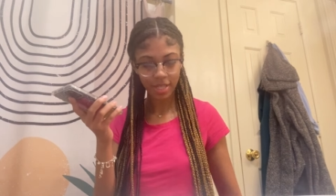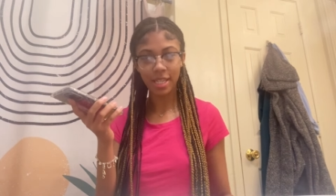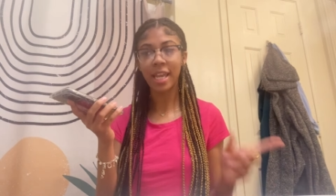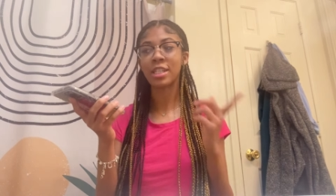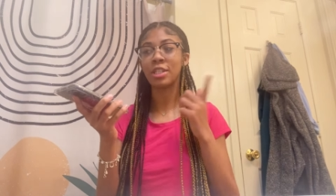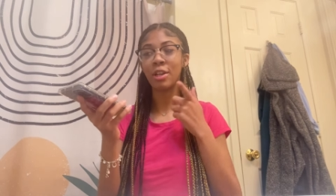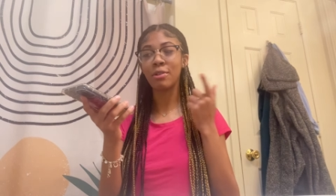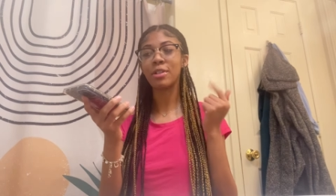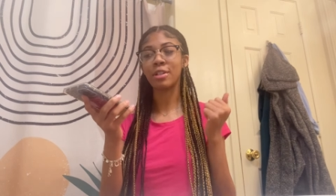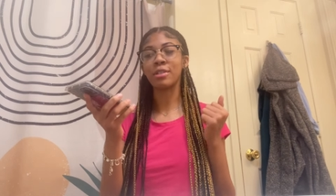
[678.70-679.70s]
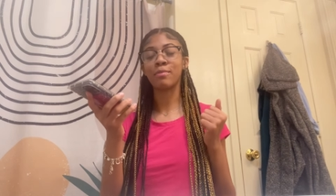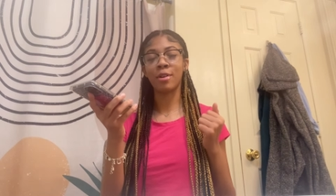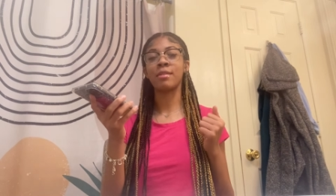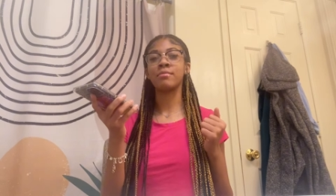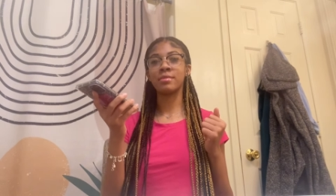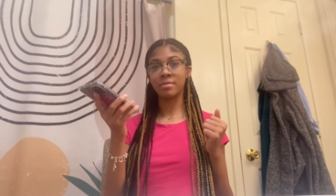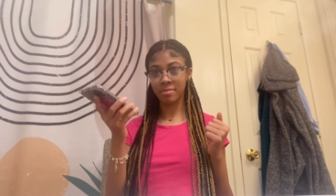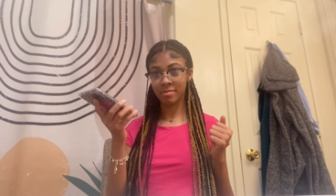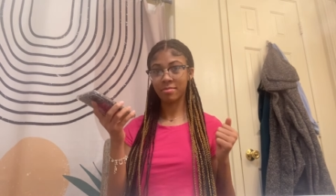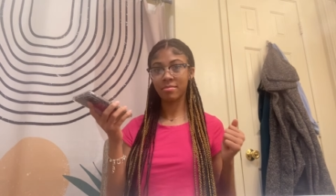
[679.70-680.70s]
That's your girl's problem.
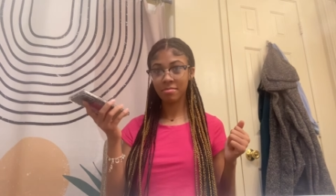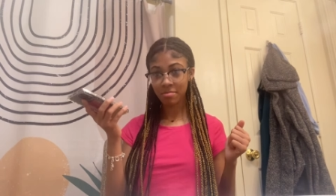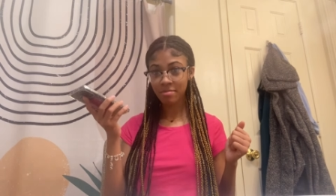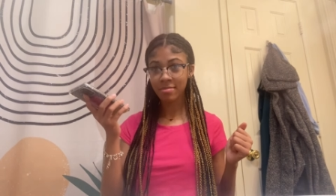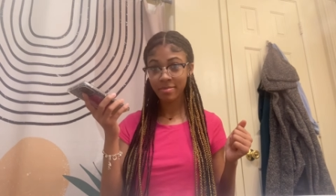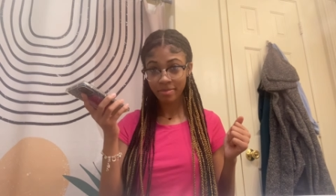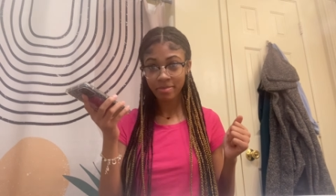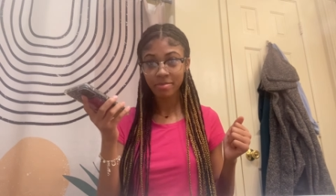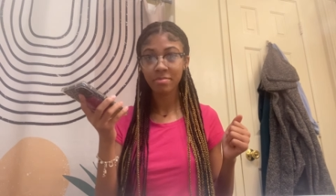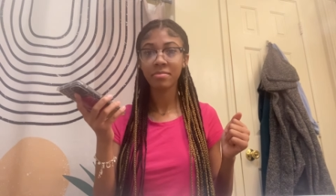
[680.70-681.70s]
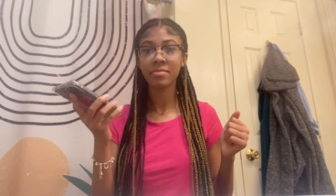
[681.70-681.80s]
My